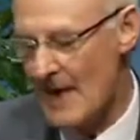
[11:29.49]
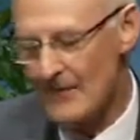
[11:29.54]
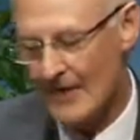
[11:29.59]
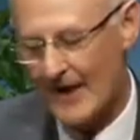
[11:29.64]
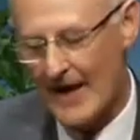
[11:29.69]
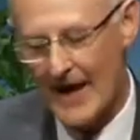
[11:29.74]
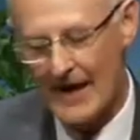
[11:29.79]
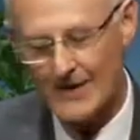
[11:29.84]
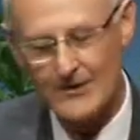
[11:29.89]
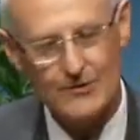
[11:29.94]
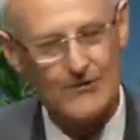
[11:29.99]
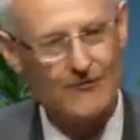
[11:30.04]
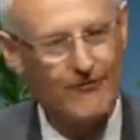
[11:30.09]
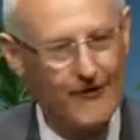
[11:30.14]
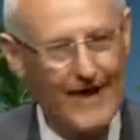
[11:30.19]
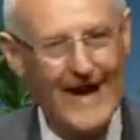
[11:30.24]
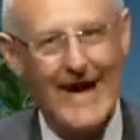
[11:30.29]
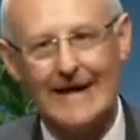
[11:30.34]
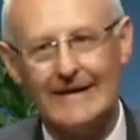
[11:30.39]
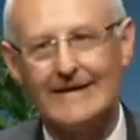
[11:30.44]
But I do
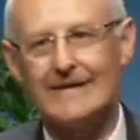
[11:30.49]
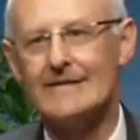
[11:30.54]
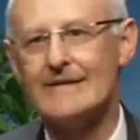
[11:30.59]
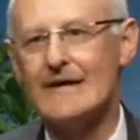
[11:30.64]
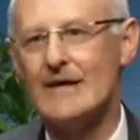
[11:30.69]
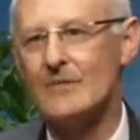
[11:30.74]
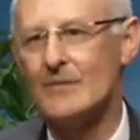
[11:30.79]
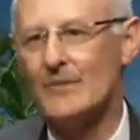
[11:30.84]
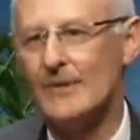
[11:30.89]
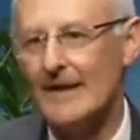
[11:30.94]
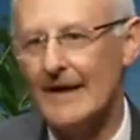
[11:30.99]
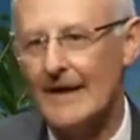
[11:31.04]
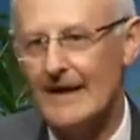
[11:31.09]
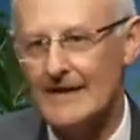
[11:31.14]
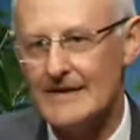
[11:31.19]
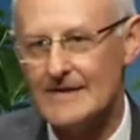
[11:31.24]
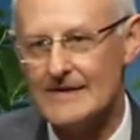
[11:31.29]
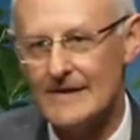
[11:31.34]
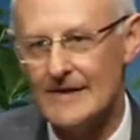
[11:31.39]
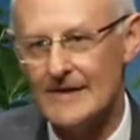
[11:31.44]
flag this up
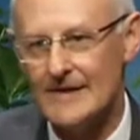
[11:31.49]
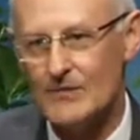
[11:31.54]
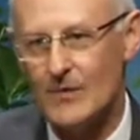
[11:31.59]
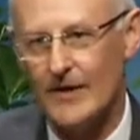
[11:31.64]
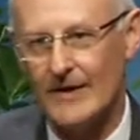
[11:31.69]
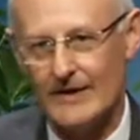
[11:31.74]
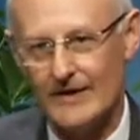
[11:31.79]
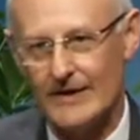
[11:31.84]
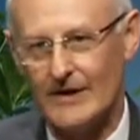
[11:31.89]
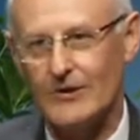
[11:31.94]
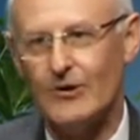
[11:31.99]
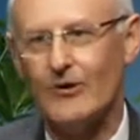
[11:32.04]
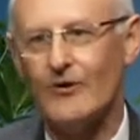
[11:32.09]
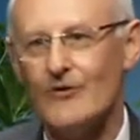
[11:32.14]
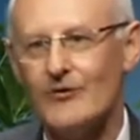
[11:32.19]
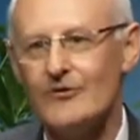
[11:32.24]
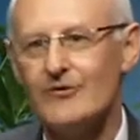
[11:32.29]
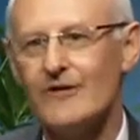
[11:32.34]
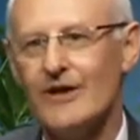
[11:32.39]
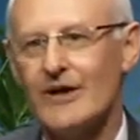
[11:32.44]
as one of the
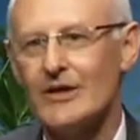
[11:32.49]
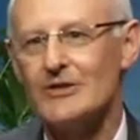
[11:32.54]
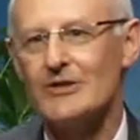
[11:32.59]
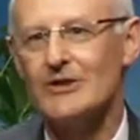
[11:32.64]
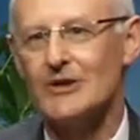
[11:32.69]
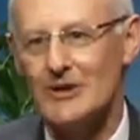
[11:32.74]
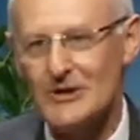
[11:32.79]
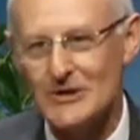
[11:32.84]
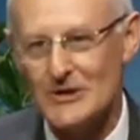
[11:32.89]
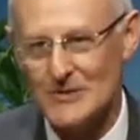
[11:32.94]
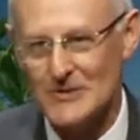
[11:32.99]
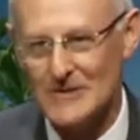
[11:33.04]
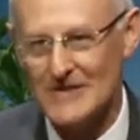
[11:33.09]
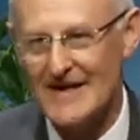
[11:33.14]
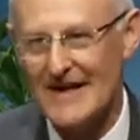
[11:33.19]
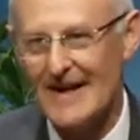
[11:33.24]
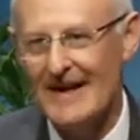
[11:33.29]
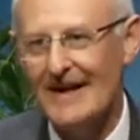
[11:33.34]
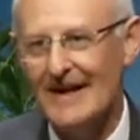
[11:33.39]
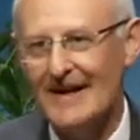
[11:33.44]
controversial
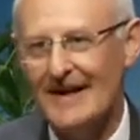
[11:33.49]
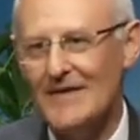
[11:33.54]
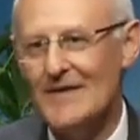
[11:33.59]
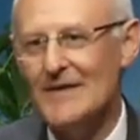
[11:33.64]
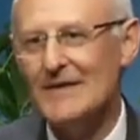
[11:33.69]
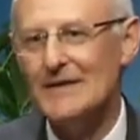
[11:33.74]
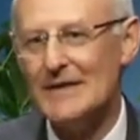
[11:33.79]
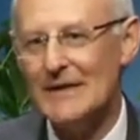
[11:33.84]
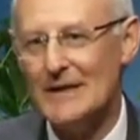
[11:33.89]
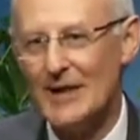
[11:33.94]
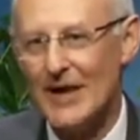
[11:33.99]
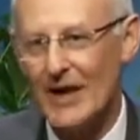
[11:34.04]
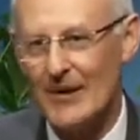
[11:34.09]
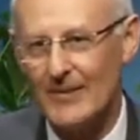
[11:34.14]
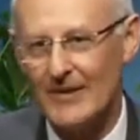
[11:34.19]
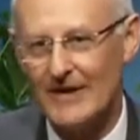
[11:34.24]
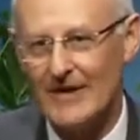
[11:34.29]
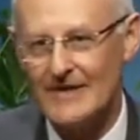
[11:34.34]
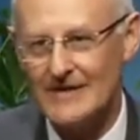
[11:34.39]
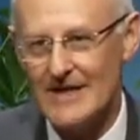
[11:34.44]
issues in the
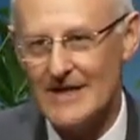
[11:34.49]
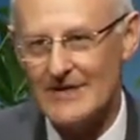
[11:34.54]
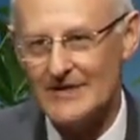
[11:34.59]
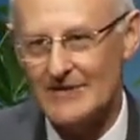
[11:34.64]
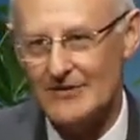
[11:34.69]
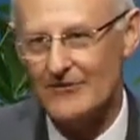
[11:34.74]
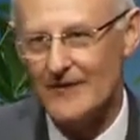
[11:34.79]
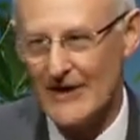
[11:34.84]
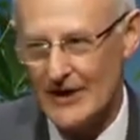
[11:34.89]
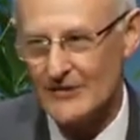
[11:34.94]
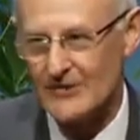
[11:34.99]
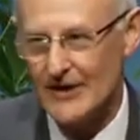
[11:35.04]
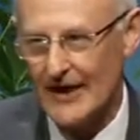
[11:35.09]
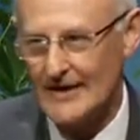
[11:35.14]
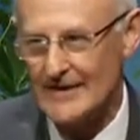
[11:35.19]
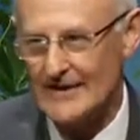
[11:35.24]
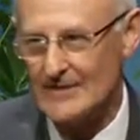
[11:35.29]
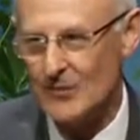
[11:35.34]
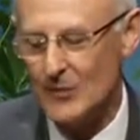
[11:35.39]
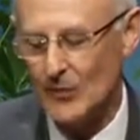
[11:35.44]
decarbonisation of freight
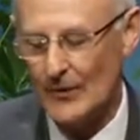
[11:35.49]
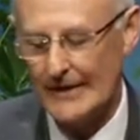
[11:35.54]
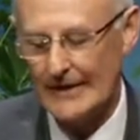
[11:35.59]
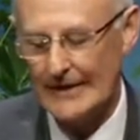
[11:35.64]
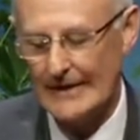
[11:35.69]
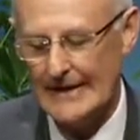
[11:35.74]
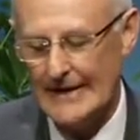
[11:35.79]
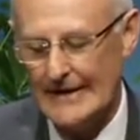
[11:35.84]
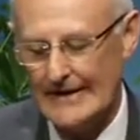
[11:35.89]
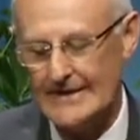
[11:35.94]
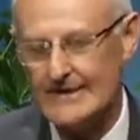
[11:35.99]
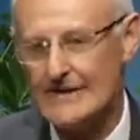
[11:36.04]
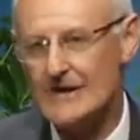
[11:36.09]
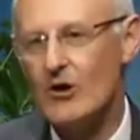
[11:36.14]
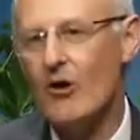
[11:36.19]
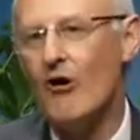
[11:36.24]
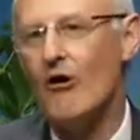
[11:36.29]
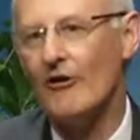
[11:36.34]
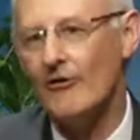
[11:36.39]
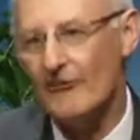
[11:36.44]
transport. This
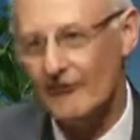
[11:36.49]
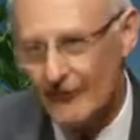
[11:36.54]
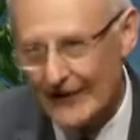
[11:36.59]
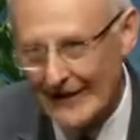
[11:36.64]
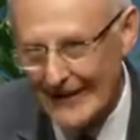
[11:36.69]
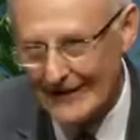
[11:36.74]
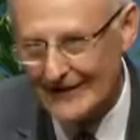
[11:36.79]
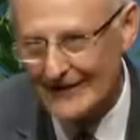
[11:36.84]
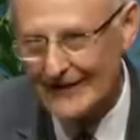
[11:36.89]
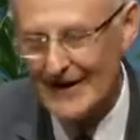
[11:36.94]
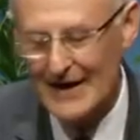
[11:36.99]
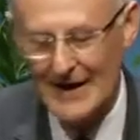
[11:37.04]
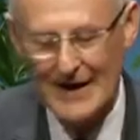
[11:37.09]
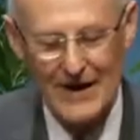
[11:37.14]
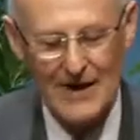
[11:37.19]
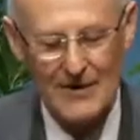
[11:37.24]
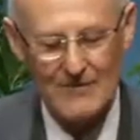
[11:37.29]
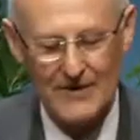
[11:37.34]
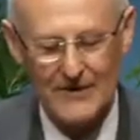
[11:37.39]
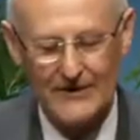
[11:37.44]
conflict
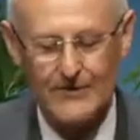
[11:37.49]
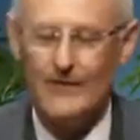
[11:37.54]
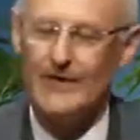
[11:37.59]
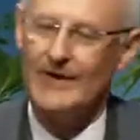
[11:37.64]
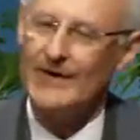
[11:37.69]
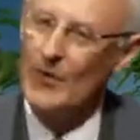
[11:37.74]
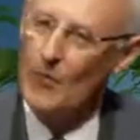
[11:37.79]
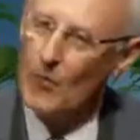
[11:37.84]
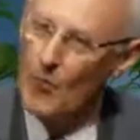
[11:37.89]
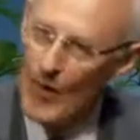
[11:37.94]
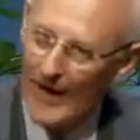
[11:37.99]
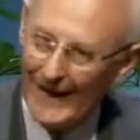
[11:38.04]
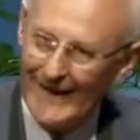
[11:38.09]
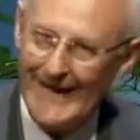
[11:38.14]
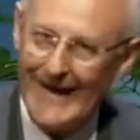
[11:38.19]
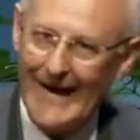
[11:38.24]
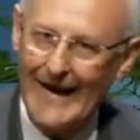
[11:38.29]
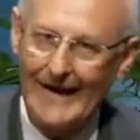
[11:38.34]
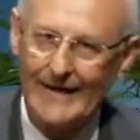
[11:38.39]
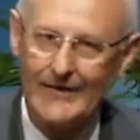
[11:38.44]
between, on the
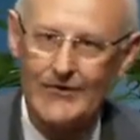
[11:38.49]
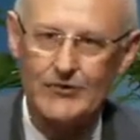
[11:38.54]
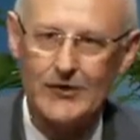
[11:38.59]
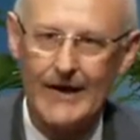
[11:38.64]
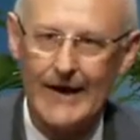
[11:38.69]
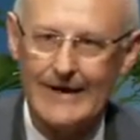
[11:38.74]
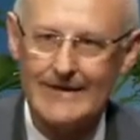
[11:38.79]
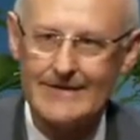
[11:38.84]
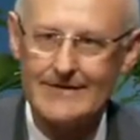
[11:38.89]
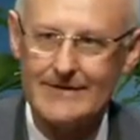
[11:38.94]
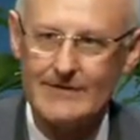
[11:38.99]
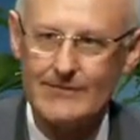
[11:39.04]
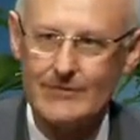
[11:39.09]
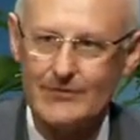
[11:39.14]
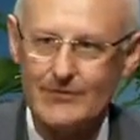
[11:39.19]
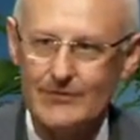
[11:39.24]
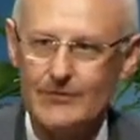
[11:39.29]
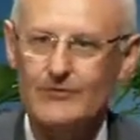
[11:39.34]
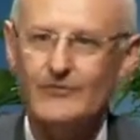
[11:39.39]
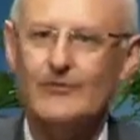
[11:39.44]
one hand, trying to
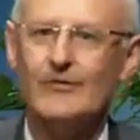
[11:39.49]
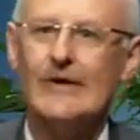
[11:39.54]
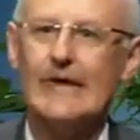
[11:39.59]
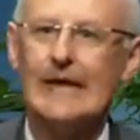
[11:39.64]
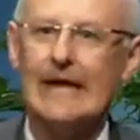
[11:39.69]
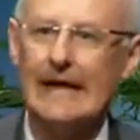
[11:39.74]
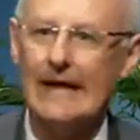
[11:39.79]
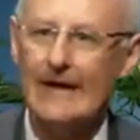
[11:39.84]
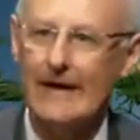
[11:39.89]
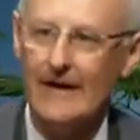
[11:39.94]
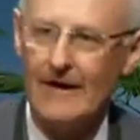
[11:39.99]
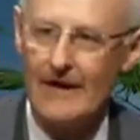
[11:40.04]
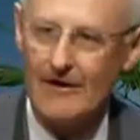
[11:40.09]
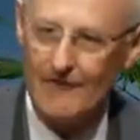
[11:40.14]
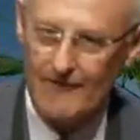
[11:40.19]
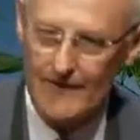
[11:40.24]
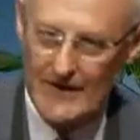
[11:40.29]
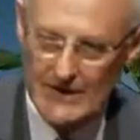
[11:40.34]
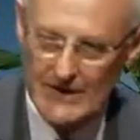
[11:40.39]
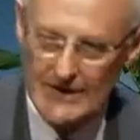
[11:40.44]
improve the
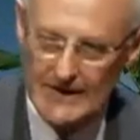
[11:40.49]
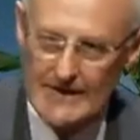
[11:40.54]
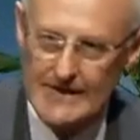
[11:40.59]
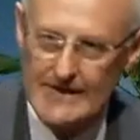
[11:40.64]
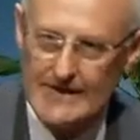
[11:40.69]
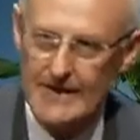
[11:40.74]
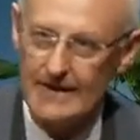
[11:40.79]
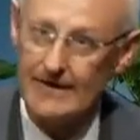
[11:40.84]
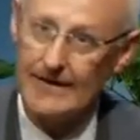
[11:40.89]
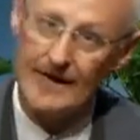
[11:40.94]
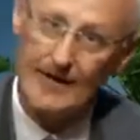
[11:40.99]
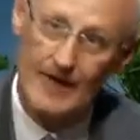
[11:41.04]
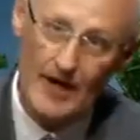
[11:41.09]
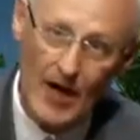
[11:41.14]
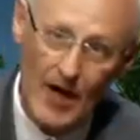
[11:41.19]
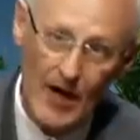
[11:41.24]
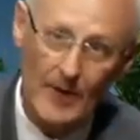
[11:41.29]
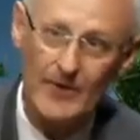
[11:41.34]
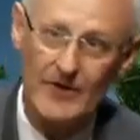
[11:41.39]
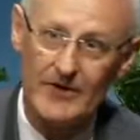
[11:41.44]
efficiency and the
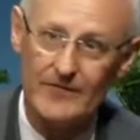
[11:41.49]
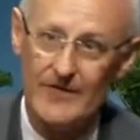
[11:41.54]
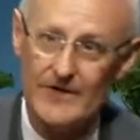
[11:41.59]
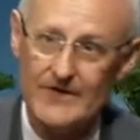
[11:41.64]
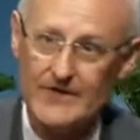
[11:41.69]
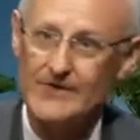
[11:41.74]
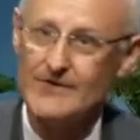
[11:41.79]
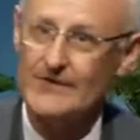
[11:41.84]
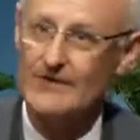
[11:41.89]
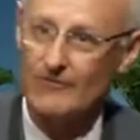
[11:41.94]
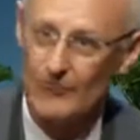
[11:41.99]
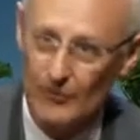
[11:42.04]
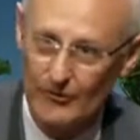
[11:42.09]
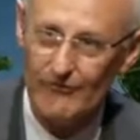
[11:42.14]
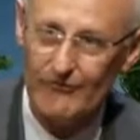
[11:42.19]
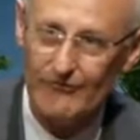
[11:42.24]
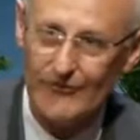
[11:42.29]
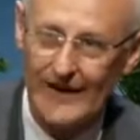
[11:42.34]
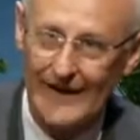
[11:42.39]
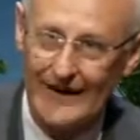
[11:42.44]
carbon efficiency of
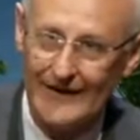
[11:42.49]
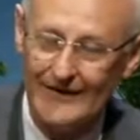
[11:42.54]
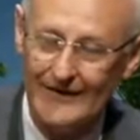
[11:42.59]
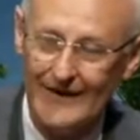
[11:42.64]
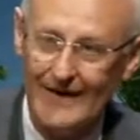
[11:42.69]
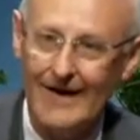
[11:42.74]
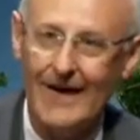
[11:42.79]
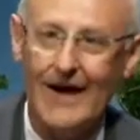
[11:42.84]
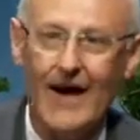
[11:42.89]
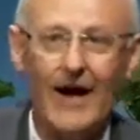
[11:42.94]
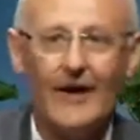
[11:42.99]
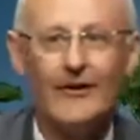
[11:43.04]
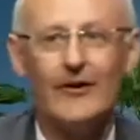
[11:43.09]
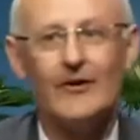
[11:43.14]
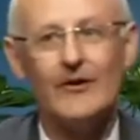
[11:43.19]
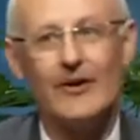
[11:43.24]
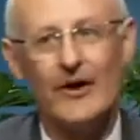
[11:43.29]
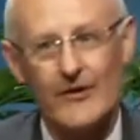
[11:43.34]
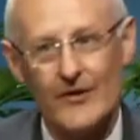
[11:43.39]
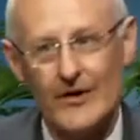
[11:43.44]
road freight, and
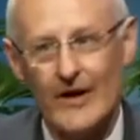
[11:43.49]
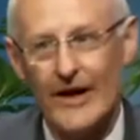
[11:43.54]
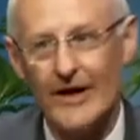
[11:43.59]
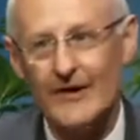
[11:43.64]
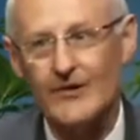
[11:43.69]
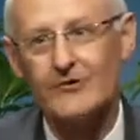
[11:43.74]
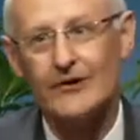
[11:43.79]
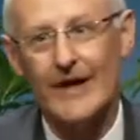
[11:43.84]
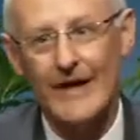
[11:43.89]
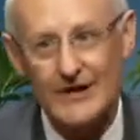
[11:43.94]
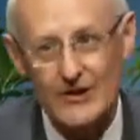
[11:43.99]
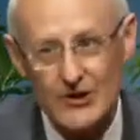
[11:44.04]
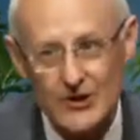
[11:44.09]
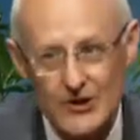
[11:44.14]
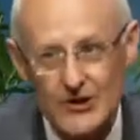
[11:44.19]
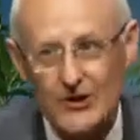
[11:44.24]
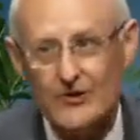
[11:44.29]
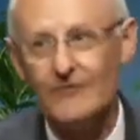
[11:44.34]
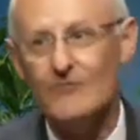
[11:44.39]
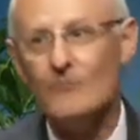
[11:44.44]
on the other hand, trying to
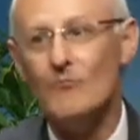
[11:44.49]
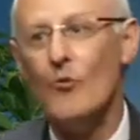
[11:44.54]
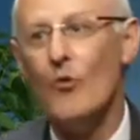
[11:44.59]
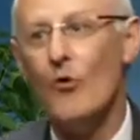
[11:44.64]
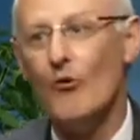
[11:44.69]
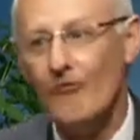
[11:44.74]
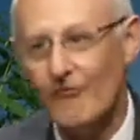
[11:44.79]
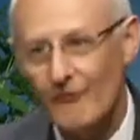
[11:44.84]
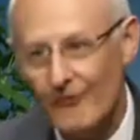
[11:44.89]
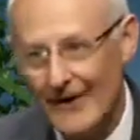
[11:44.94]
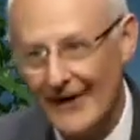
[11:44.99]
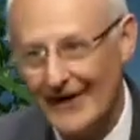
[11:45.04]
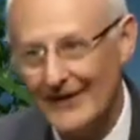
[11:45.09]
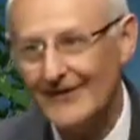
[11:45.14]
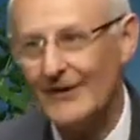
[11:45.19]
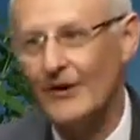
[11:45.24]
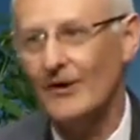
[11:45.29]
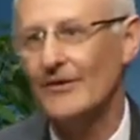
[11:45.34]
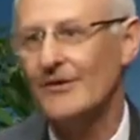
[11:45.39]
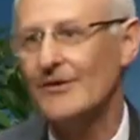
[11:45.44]
shift more
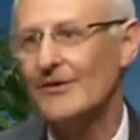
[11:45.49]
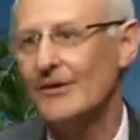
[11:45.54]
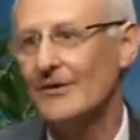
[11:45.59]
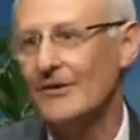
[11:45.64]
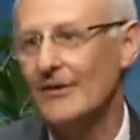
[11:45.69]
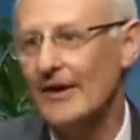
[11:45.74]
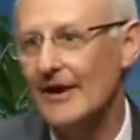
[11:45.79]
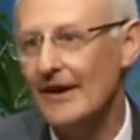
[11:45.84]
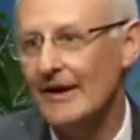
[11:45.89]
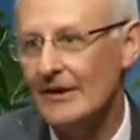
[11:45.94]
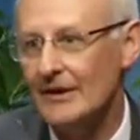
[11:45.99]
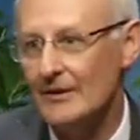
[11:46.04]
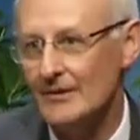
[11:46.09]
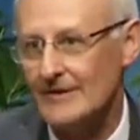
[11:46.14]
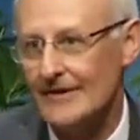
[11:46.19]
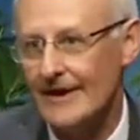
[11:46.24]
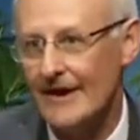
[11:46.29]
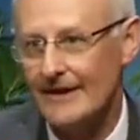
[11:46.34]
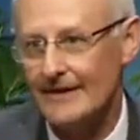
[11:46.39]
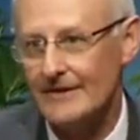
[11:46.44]
freight onto
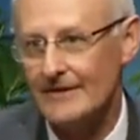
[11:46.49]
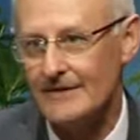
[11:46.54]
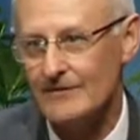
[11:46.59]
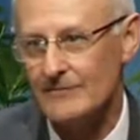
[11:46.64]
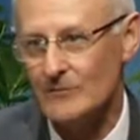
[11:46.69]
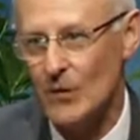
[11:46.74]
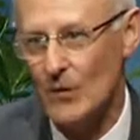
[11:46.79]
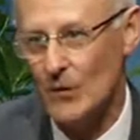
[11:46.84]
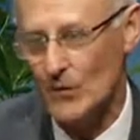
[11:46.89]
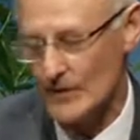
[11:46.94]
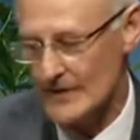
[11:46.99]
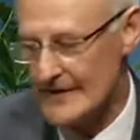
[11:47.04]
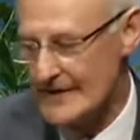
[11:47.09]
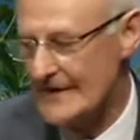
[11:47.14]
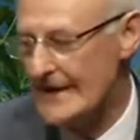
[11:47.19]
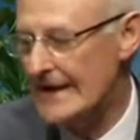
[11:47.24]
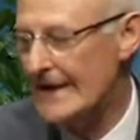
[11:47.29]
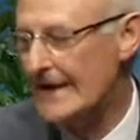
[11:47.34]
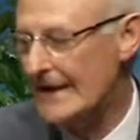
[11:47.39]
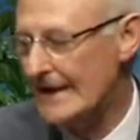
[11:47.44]
alternative
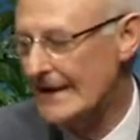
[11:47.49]
modes.